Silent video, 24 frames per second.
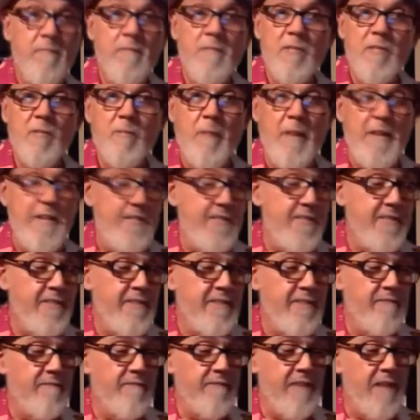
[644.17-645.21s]
spicy
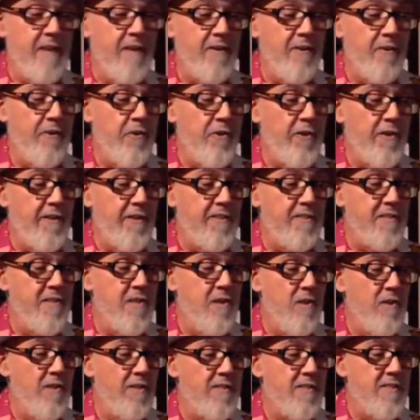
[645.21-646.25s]
and down and dirty.
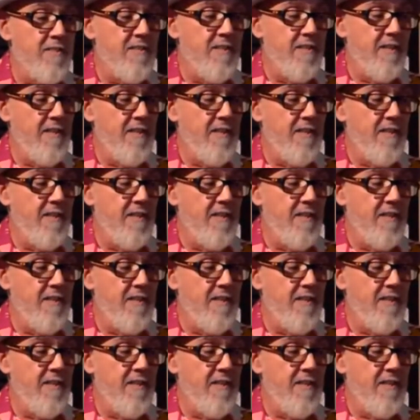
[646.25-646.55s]
So let's.